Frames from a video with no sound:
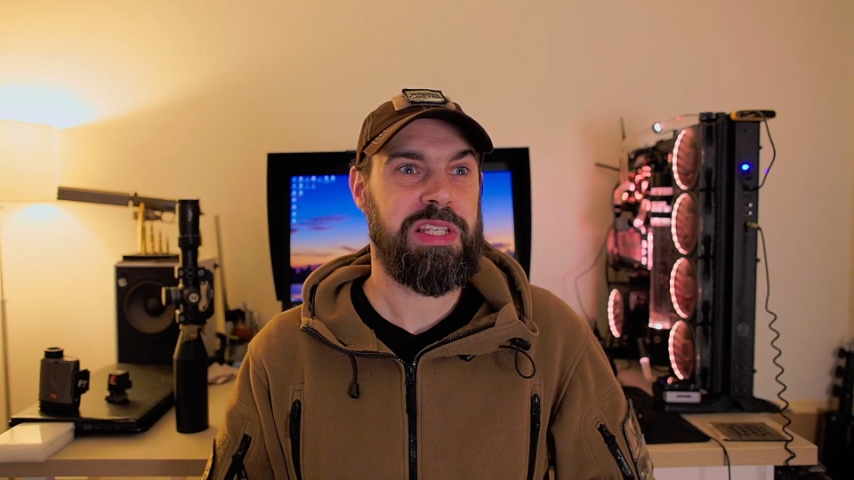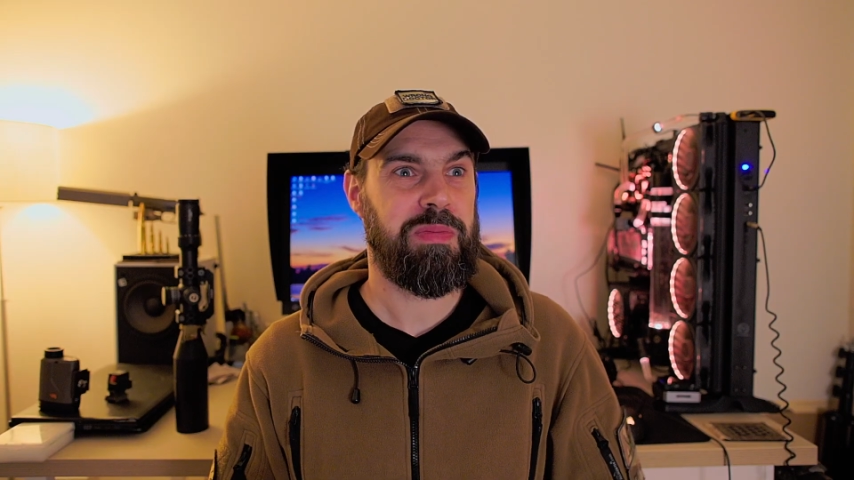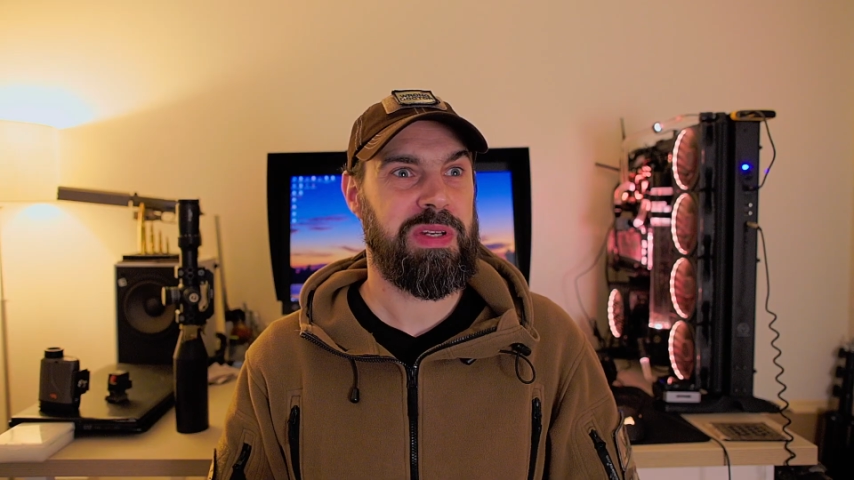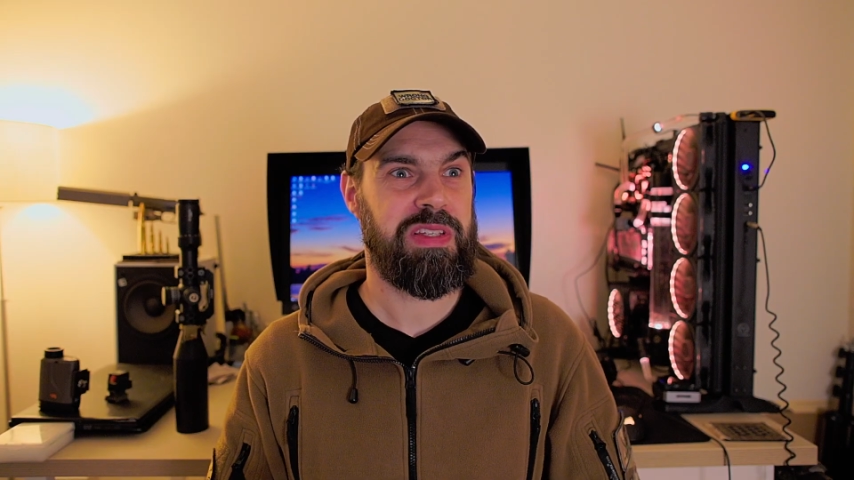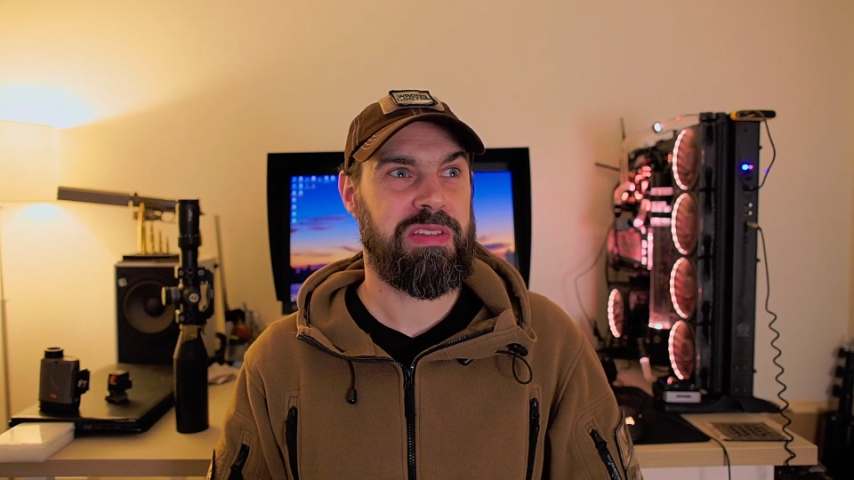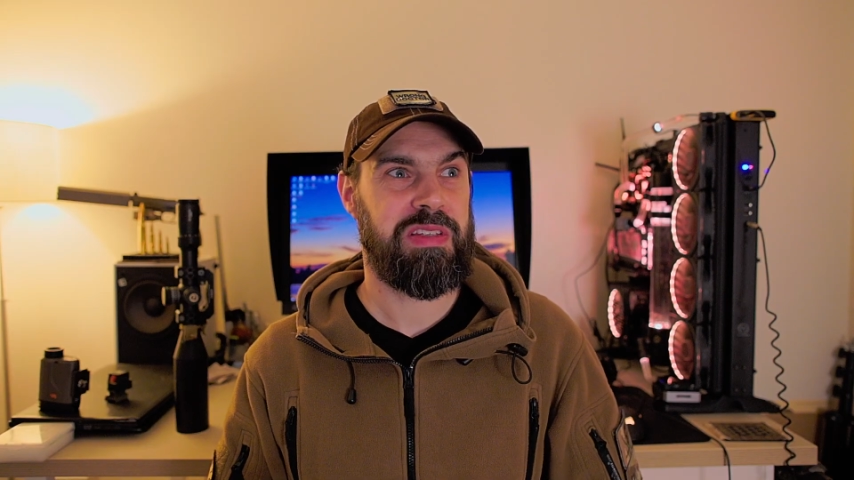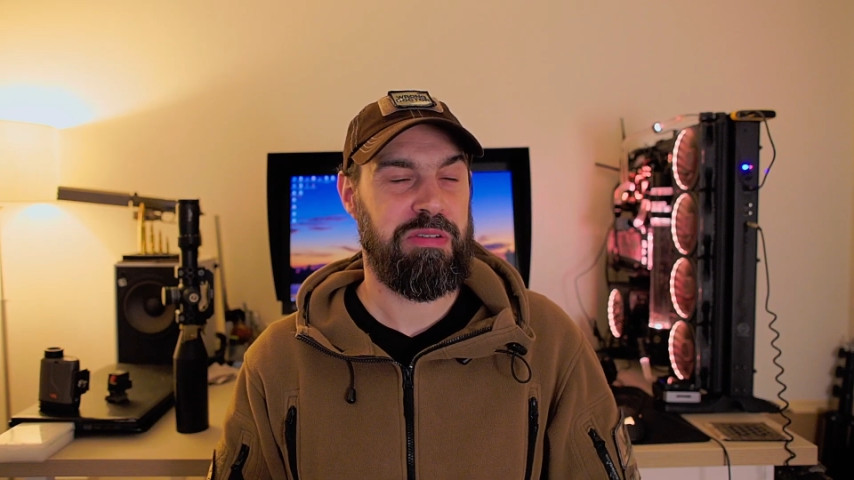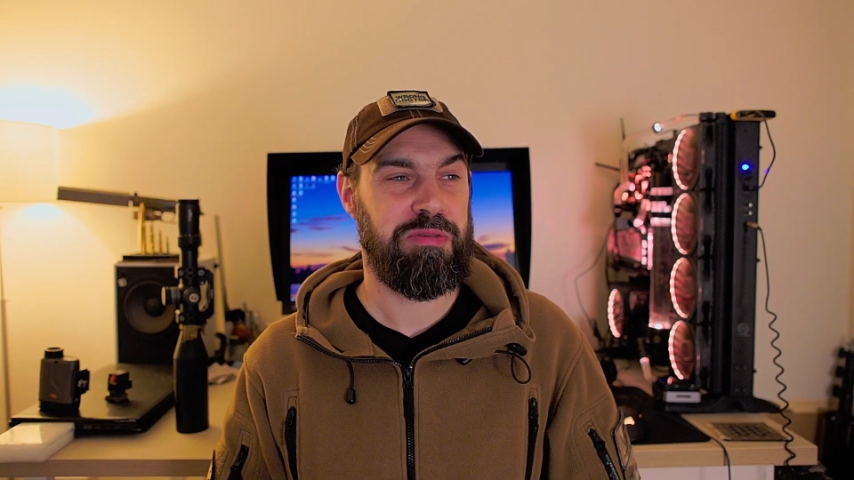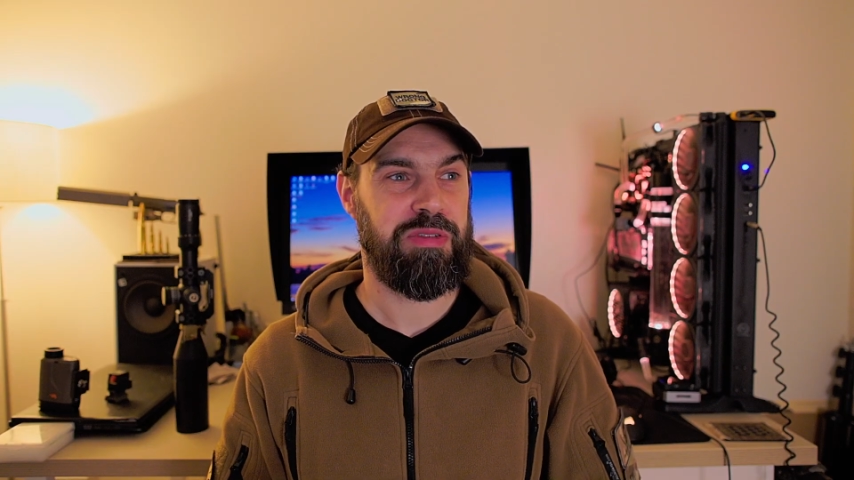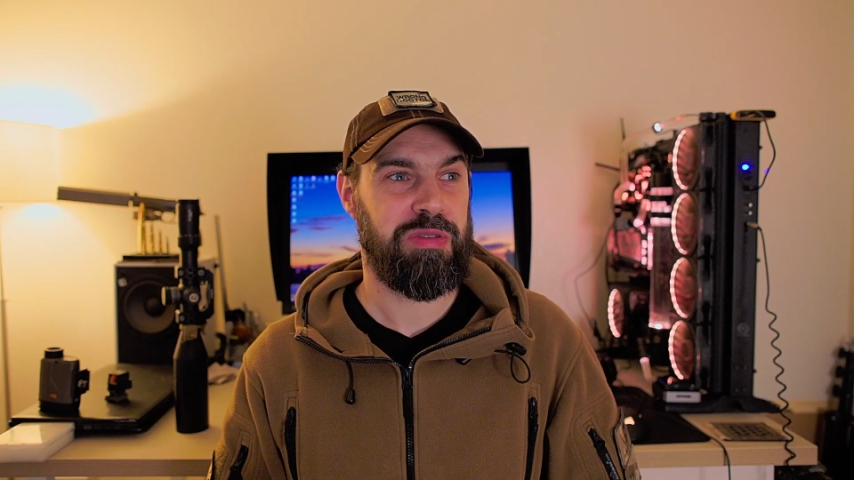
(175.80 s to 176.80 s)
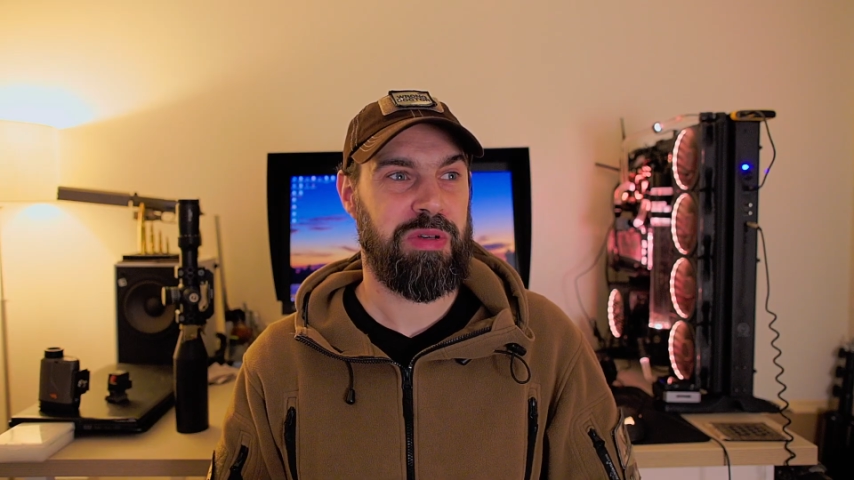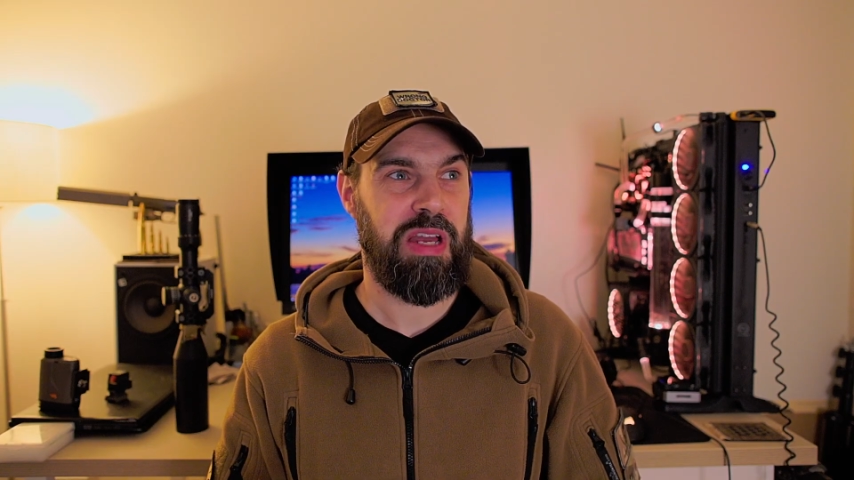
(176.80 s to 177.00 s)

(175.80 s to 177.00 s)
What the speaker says: that's a bit different.